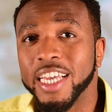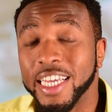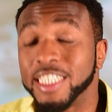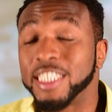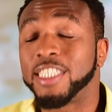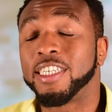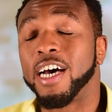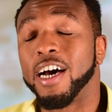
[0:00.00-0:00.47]

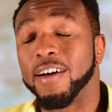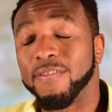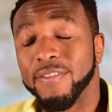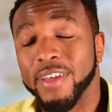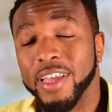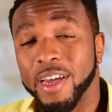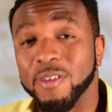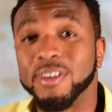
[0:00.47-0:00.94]
it's
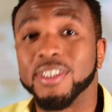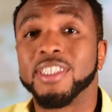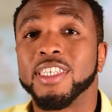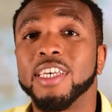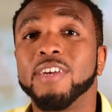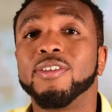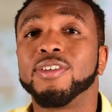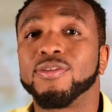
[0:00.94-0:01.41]
tough. It
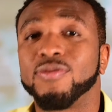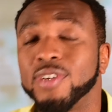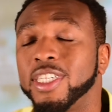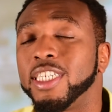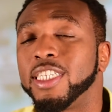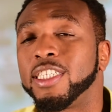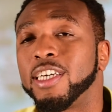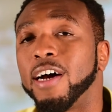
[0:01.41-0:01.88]
was
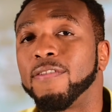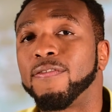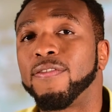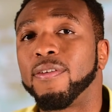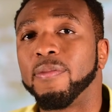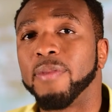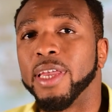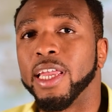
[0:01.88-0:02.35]
really tough
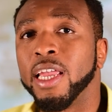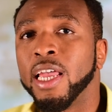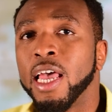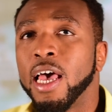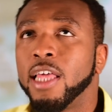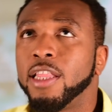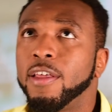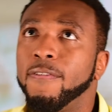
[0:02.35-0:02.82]
for me.
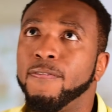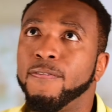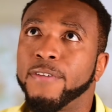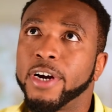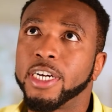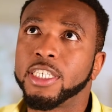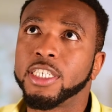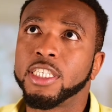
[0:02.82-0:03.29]

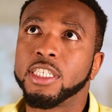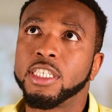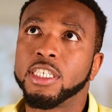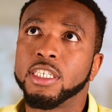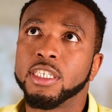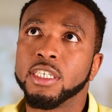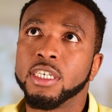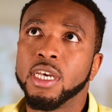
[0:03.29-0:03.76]

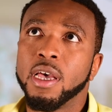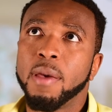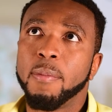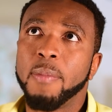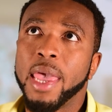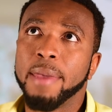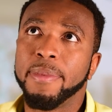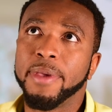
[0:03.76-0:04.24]
After
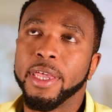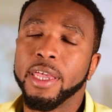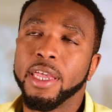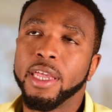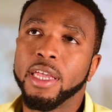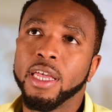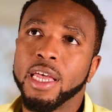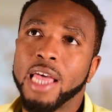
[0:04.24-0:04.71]

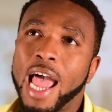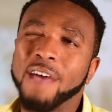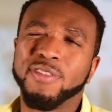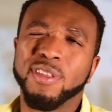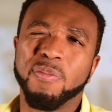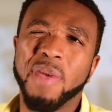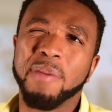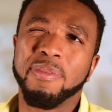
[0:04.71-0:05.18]

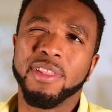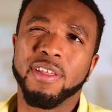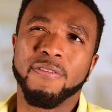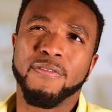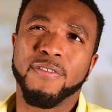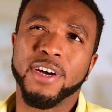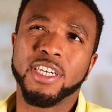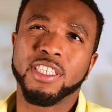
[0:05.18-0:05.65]
maybe the
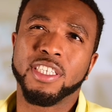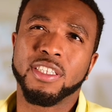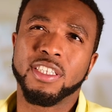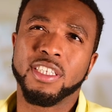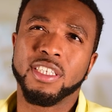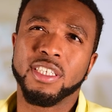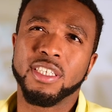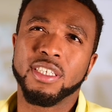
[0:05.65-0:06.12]
first
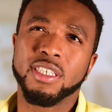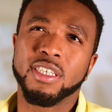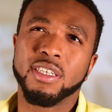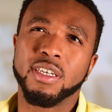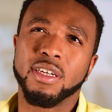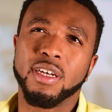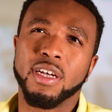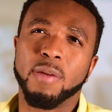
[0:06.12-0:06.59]

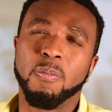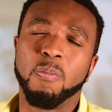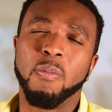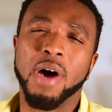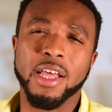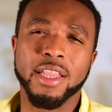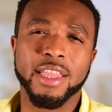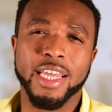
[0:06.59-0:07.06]

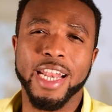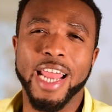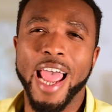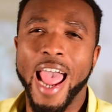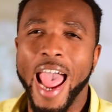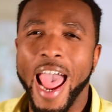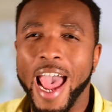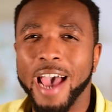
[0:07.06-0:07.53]
month and a
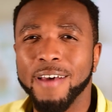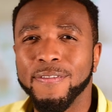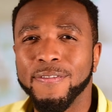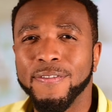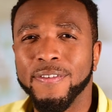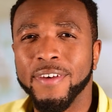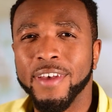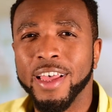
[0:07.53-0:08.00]

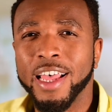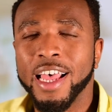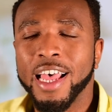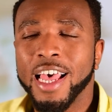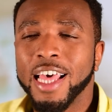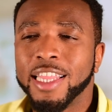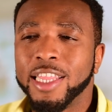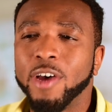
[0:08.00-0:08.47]
half,
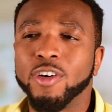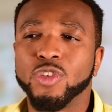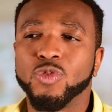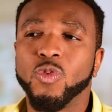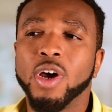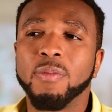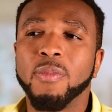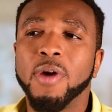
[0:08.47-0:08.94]
there was
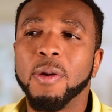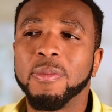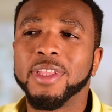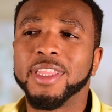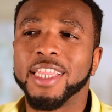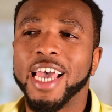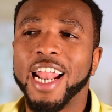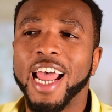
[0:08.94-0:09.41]
one
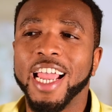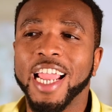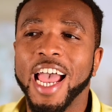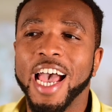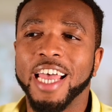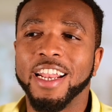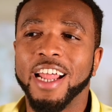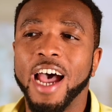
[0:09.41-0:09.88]
moment that
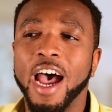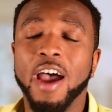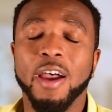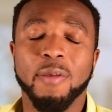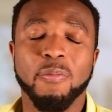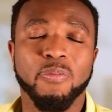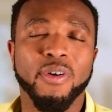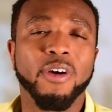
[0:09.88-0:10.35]

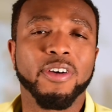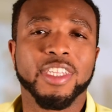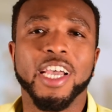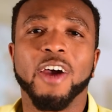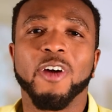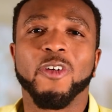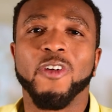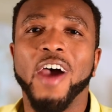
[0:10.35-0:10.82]
I broke
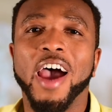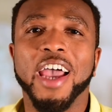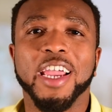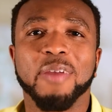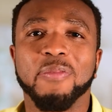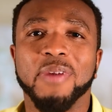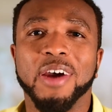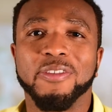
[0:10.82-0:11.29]
down crying
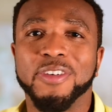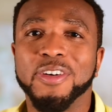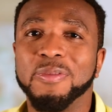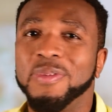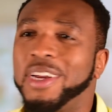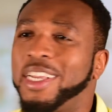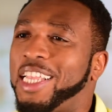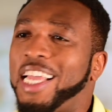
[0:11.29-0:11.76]
in my
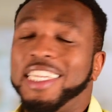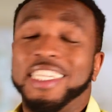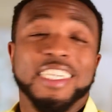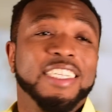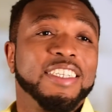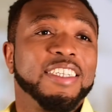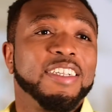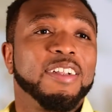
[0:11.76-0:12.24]
room because I
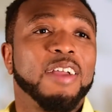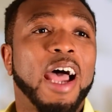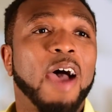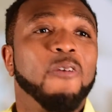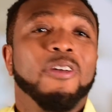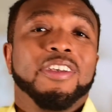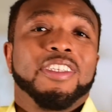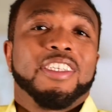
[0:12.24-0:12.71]

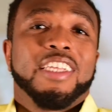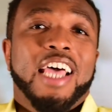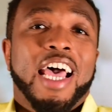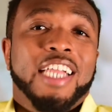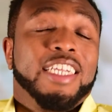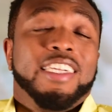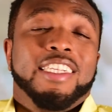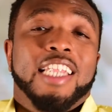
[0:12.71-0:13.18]

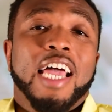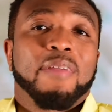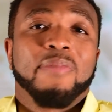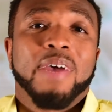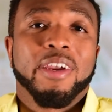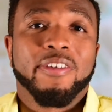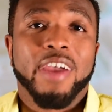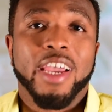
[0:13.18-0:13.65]
didn't like
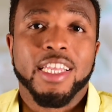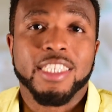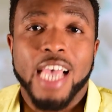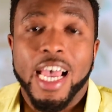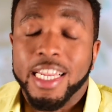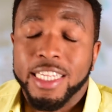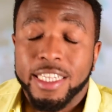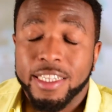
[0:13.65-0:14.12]
my grades.
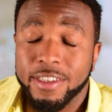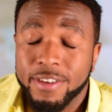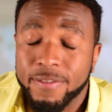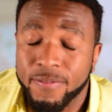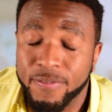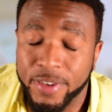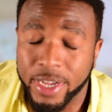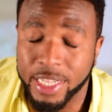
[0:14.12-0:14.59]
I didn't
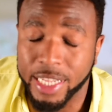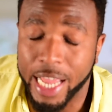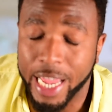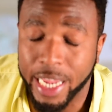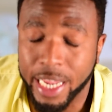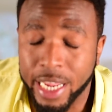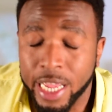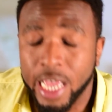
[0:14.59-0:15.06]
feel
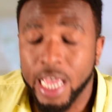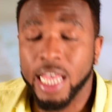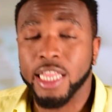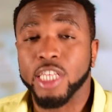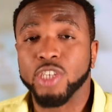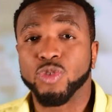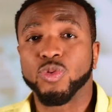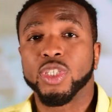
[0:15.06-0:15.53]
like
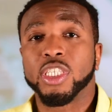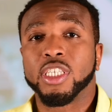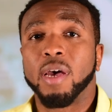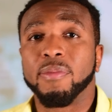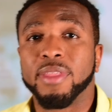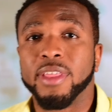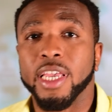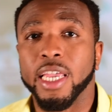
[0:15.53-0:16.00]
this was
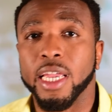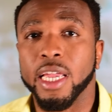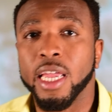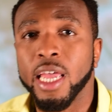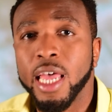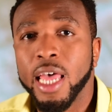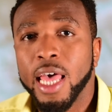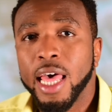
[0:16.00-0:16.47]
something
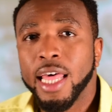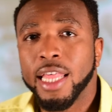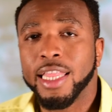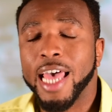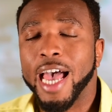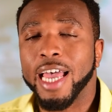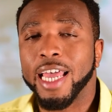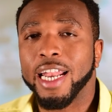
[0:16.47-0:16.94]

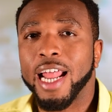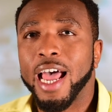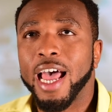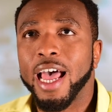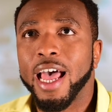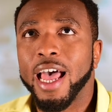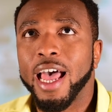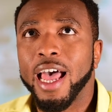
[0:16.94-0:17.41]

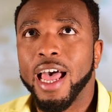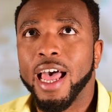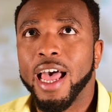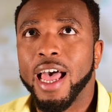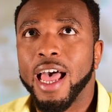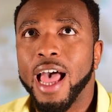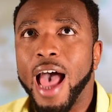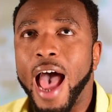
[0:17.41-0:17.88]
that
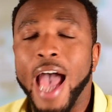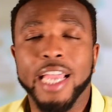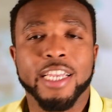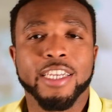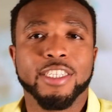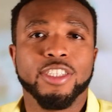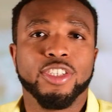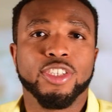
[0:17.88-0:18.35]
I
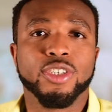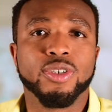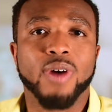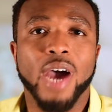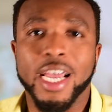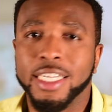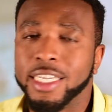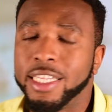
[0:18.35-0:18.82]
could do.
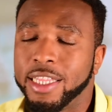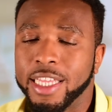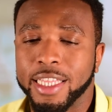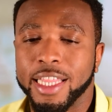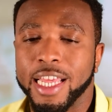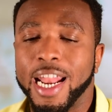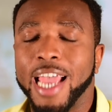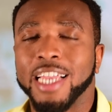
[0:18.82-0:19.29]
I didn't
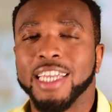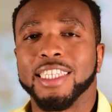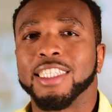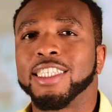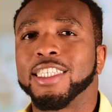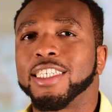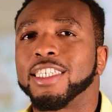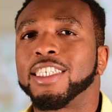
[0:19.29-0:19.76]
think that I could
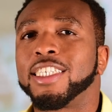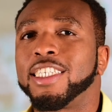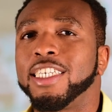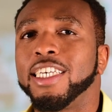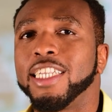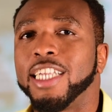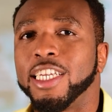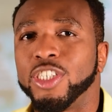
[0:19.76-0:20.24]

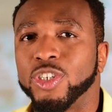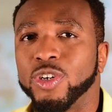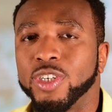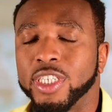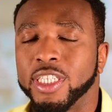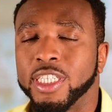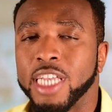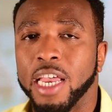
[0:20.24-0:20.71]
succeed at
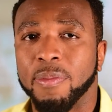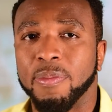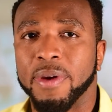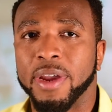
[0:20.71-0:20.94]
Georgia Tech